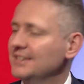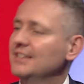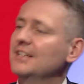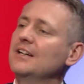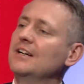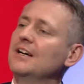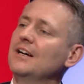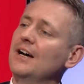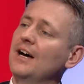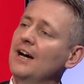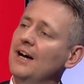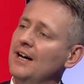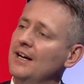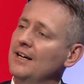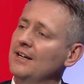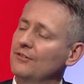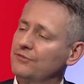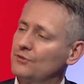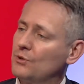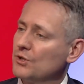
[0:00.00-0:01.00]
Yeah.
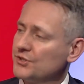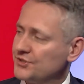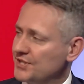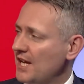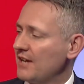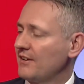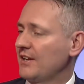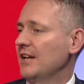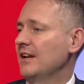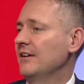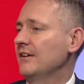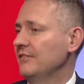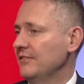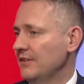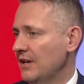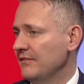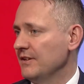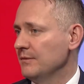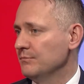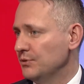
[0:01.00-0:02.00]
Of course, they can
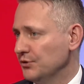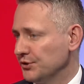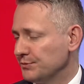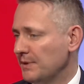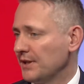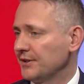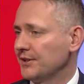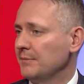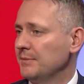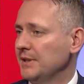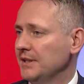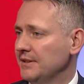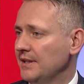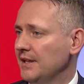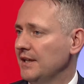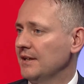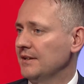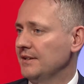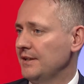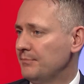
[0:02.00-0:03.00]
have inputs, but I mean,
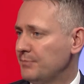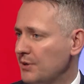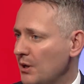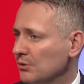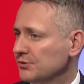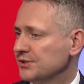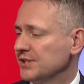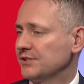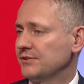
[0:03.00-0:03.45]
the process